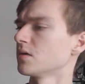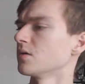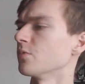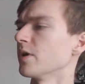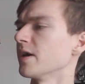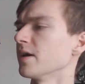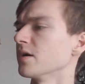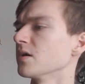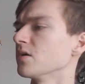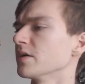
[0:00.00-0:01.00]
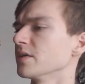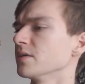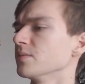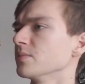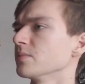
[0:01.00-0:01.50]
where
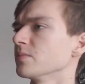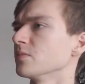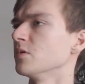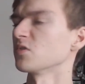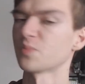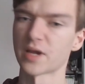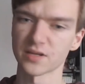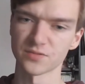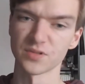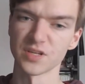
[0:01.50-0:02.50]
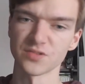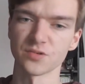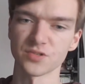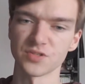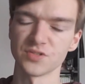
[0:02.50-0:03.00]
I looked back through the
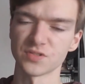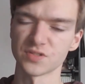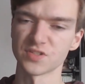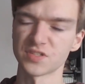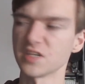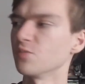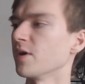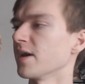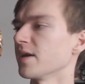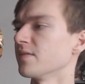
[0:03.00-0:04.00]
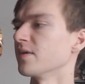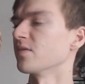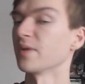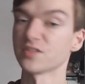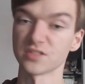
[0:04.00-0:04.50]
instructions to see where they were
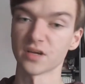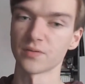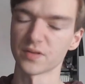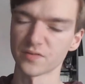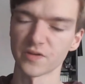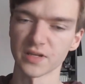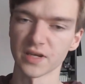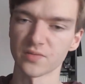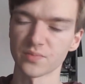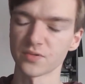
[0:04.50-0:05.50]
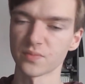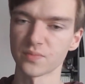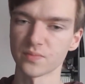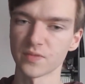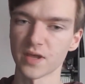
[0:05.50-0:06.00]
meant to go, and then I figured out and put
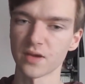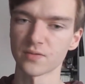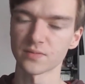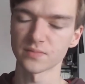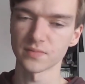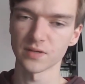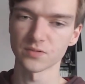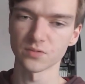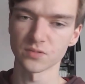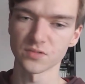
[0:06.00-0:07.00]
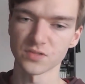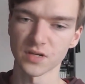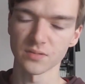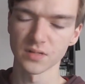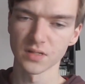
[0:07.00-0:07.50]
them there, and that was all good.
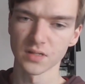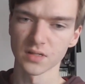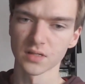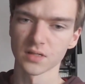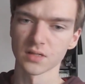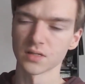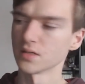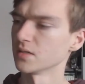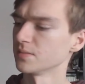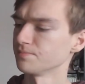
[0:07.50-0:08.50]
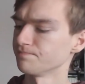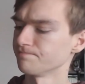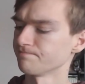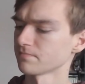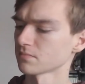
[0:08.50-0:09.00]
So
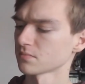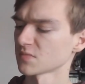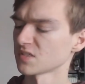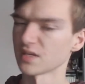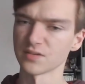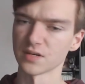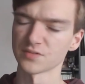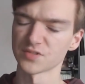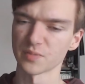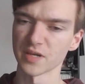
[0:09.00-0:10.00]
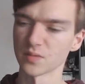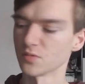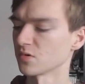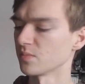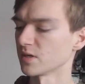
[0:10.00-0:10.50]
now, just to make it
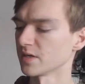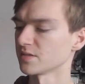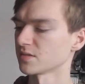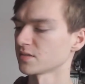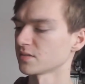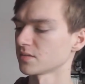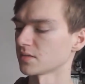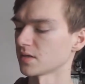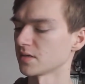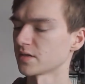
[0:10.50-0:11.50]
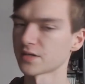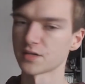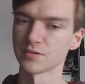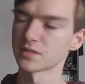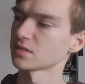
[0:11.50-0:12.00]
more complete and
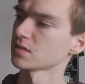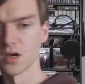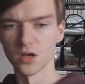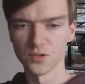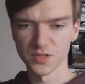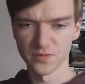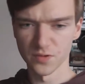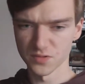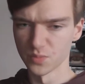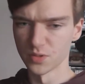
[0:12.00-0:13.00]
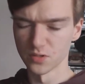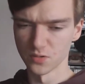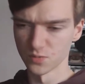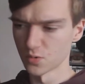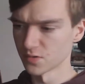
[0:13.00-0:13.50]
accurate. I also forgot to
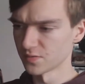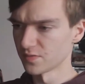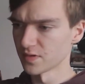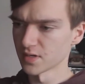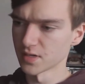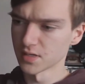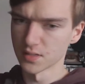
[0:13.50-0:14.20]
build one of these.